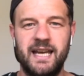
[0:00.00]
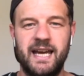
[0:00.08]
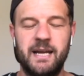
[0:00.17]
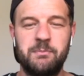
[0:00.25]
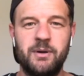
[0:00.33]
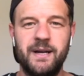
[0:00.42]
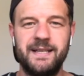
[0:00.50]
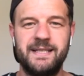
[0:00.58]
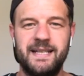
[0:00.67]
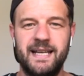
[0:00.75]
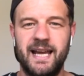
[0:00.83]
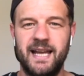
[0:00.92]
And I pray
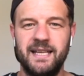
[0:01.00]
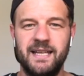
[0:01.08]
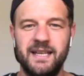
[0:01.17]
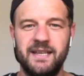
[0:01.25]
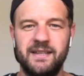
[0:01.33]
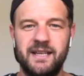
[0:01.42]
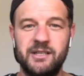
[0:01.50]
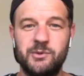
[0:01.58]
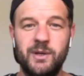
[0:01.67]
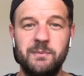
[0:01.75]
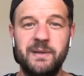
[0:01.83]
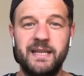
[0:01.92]
today that as
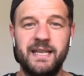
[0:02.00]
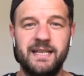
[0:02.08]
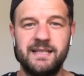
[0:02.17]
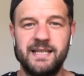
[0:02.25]
we begin